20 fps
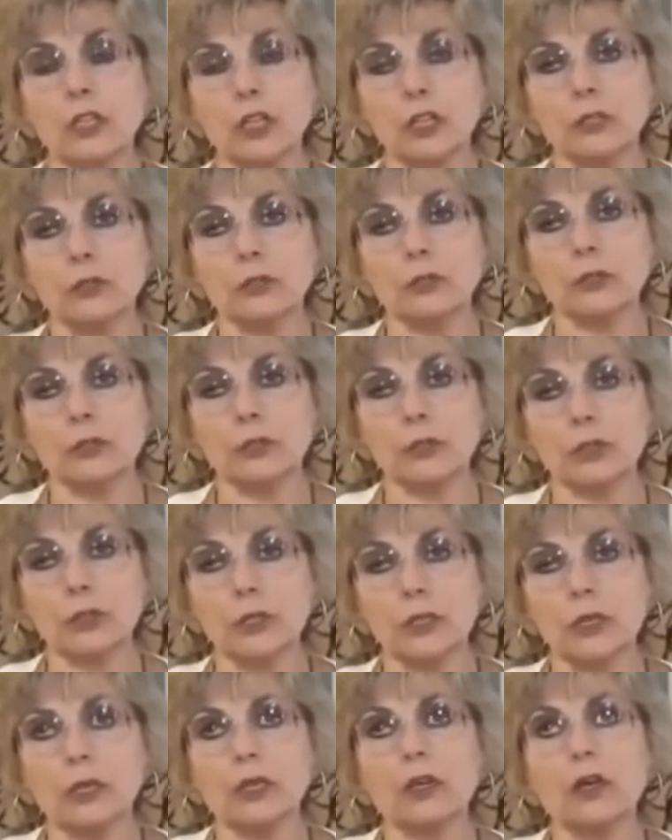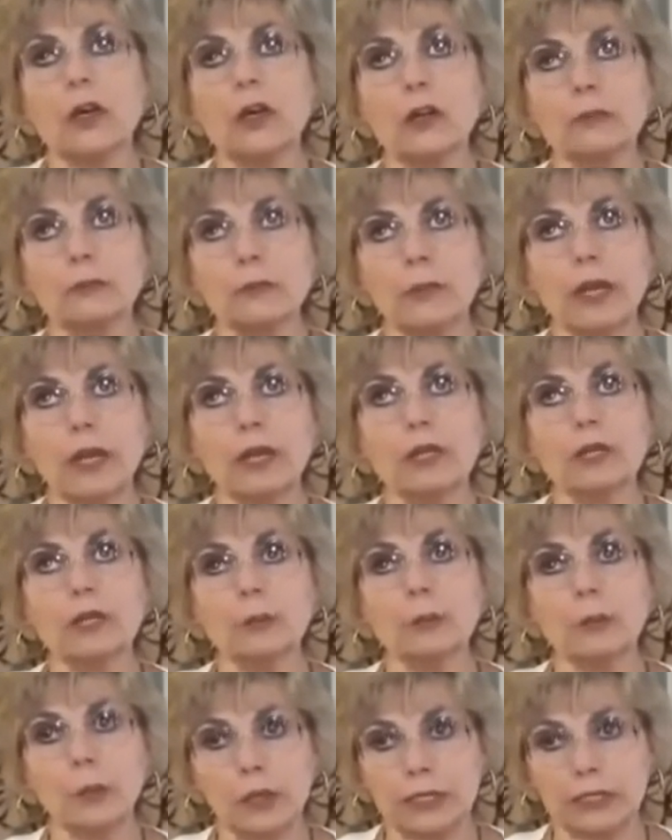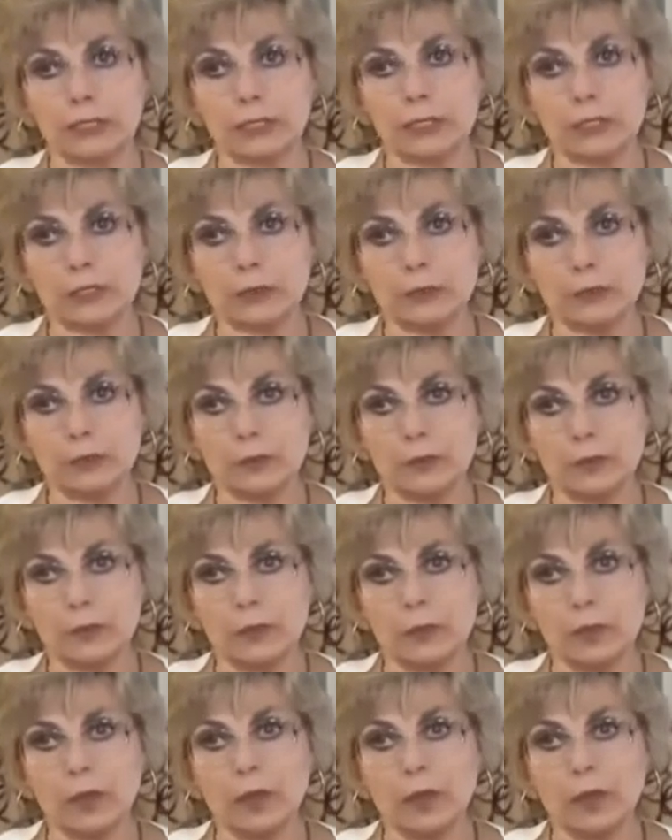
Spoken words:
clone called Michael Prince.